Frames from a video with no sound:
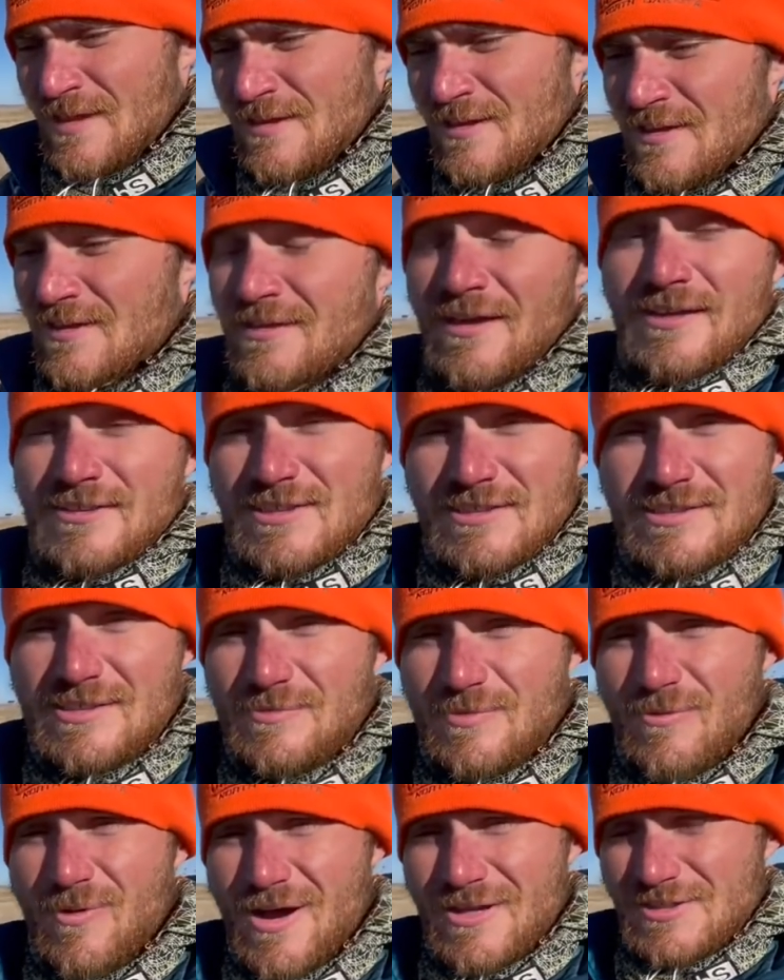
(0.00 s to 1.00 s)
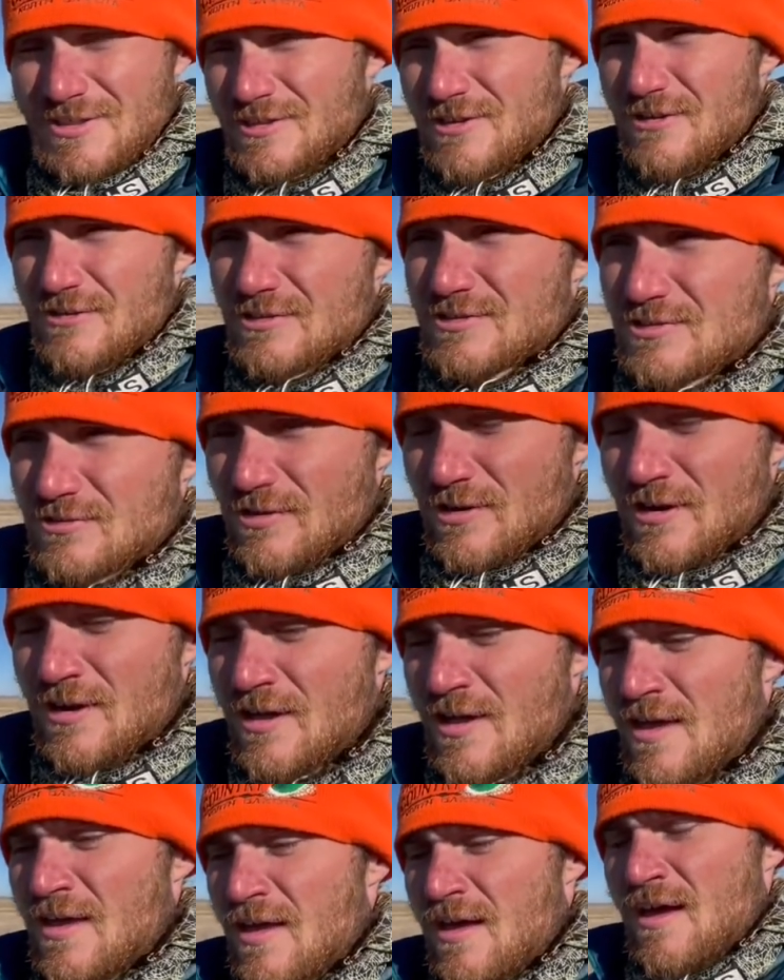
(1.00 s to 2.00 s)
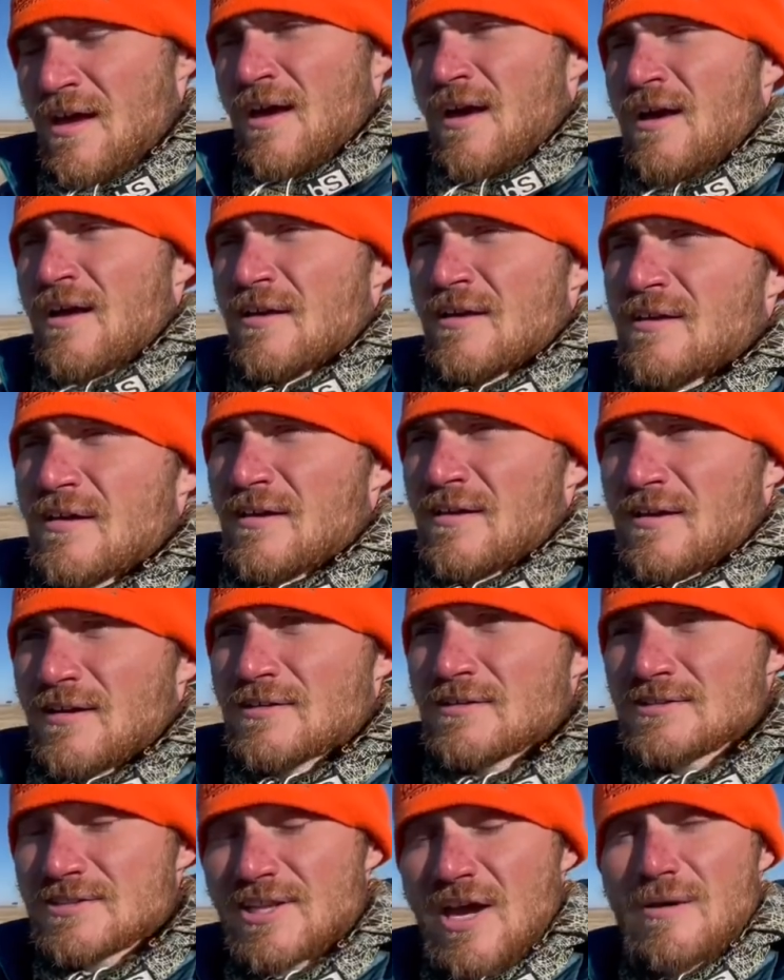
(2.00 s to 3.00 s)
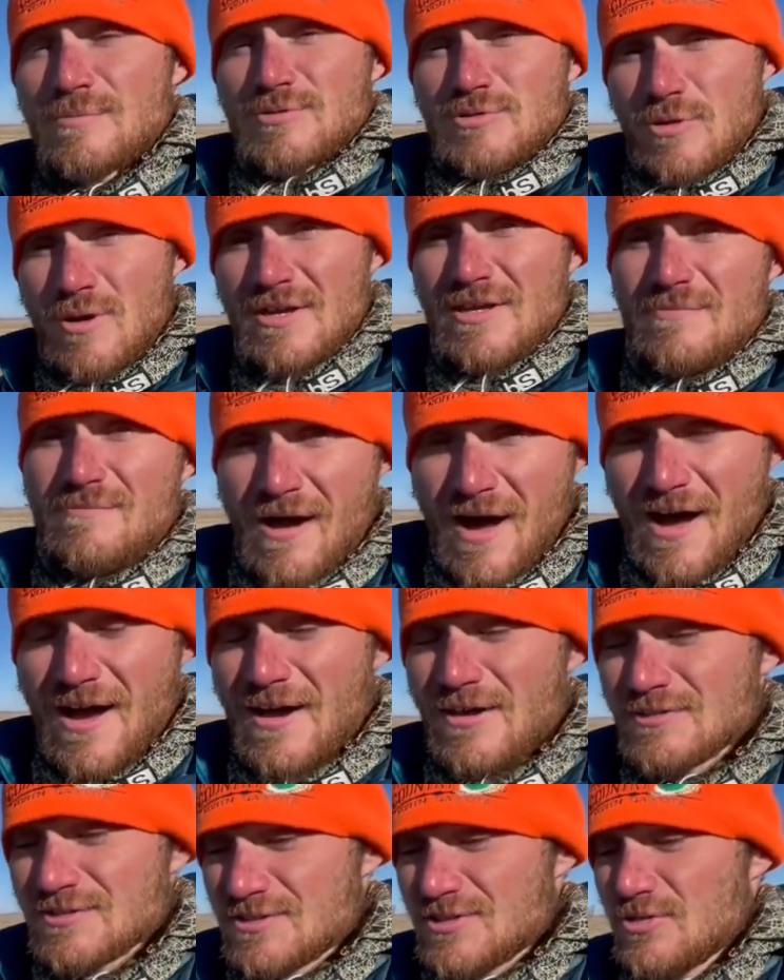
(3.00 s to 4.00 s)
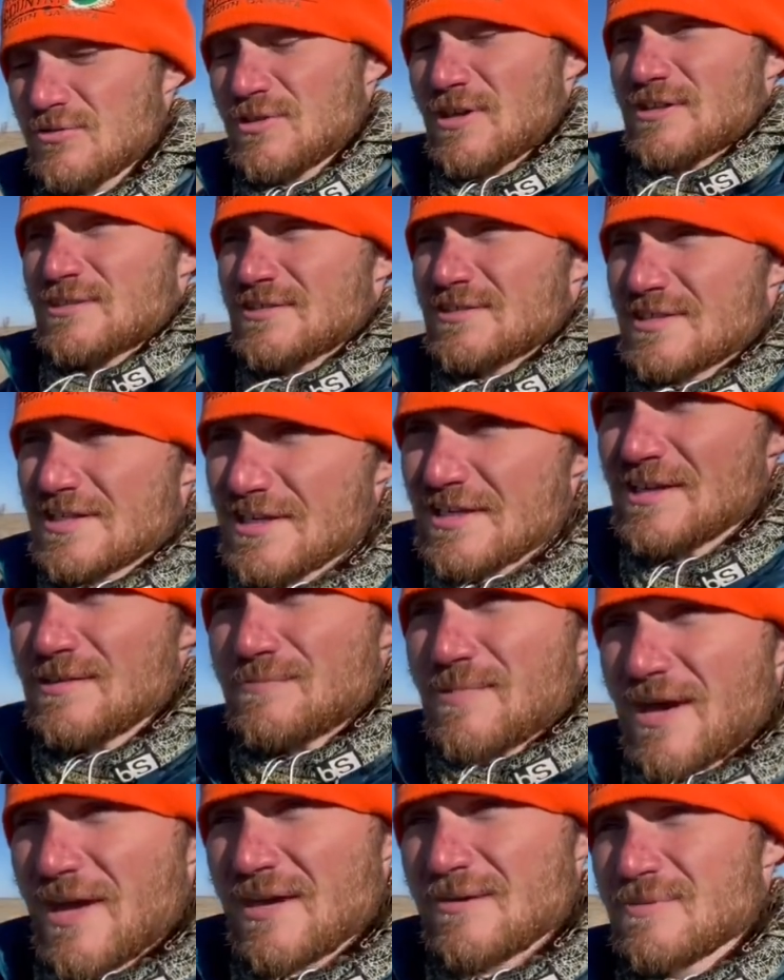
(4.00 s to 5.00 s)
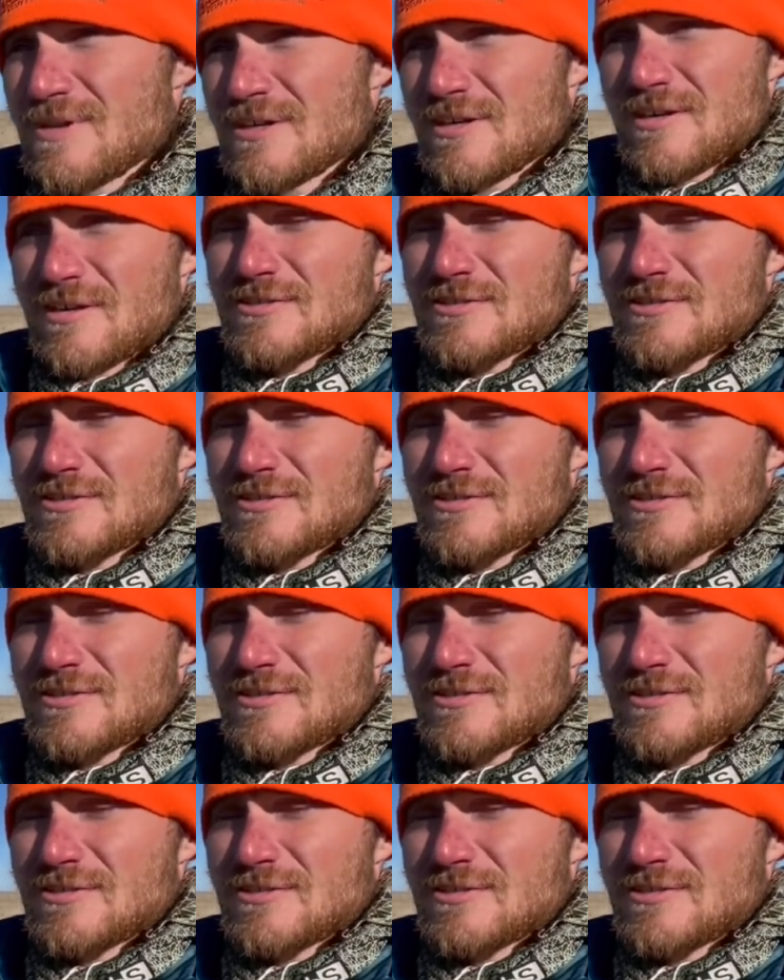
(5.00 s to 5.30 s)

Yeah, TCBY is a yoga store. Sub 20 miles to the T, baby.